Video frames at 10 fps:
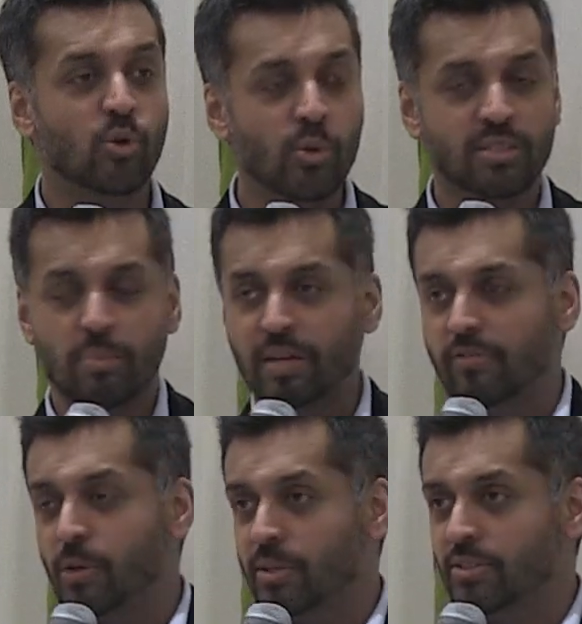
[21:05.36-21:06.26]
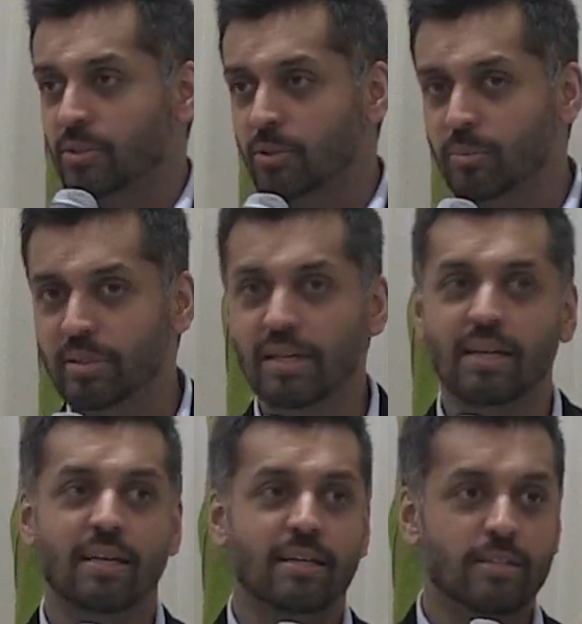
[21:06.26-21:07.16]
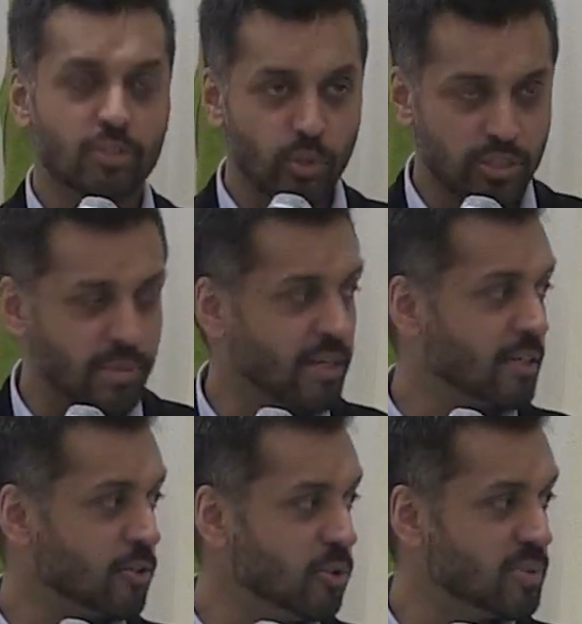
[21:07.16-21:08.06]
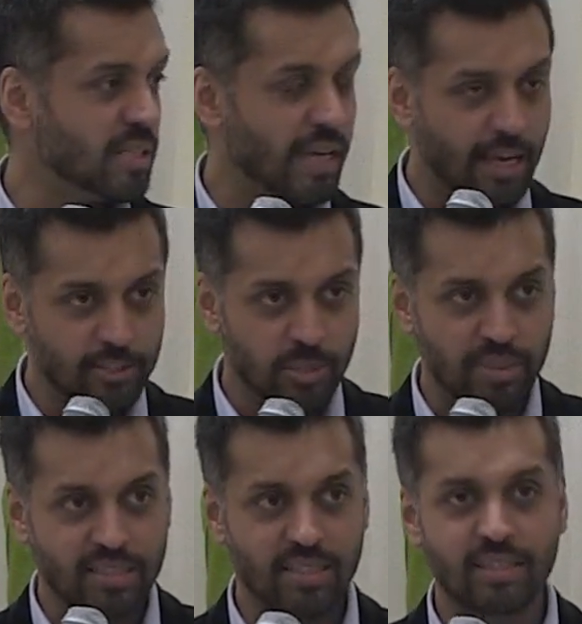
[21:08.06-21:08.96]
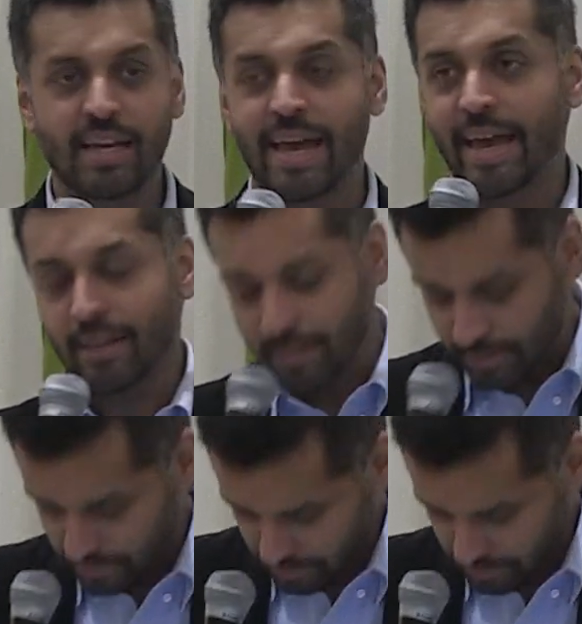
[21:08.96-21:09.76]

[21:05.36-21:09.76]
who is the big focus group? Jewish American groups, LGBT, and